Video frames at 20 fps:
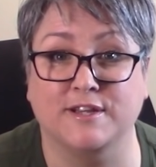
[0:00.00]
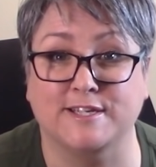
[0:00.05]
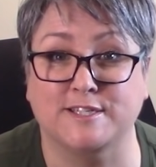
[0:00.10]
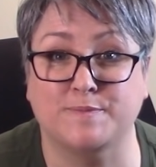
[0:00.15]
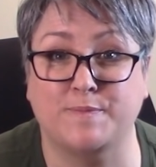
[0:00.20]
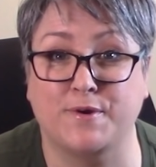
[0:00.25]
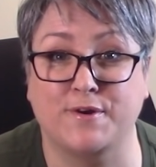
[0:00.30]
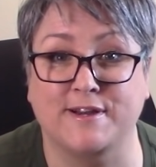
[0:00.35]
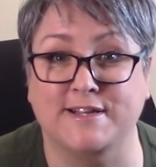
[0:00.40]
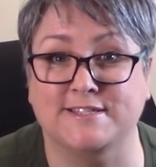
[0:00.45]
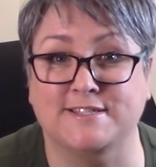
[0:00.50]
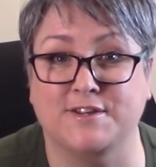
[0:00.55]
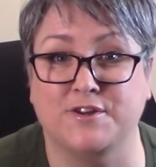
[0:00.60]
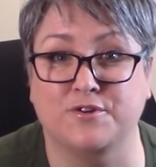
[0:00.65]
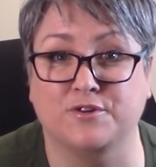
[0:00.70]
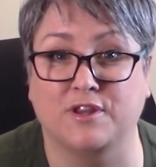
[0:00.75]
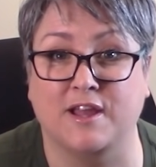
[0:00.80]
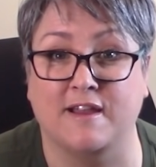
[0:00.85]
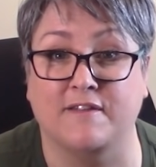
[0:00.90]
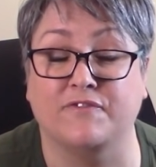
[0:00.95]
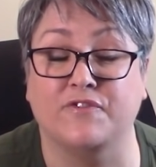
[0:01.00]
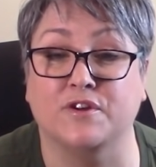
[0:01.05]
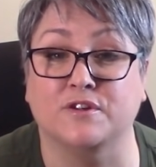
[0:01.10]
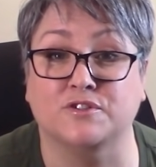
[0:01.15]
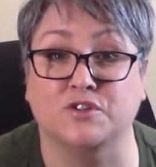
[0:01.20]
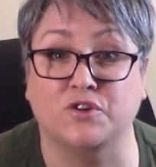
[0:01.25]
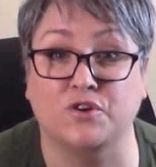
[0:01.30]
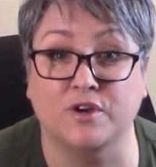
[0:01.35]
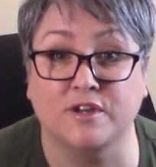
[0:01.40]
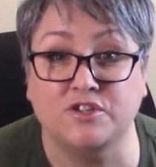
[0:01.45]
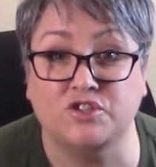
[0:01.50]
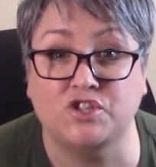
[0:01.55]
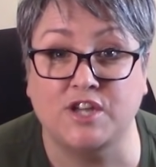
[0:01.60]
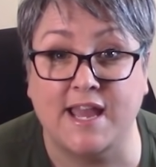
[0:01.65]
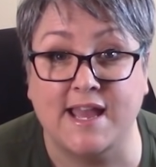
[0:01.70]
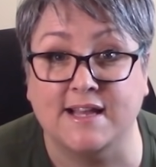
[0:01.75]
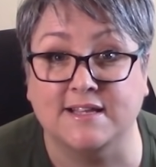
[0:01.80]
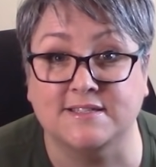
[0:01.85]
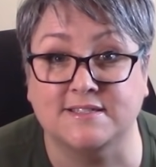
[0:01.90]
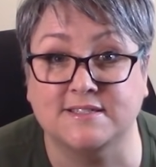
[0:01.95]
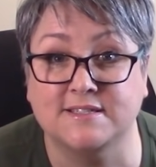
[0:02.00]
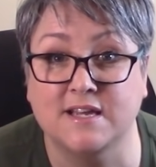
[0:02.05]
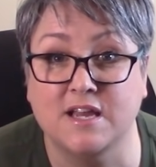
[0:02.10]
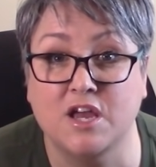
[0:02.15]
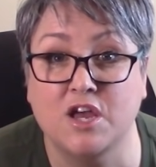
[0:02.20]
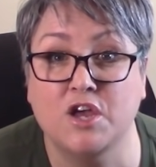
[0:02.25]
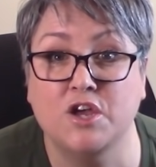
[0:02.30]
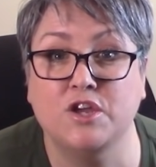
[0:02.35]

experience in your life, there's a good chance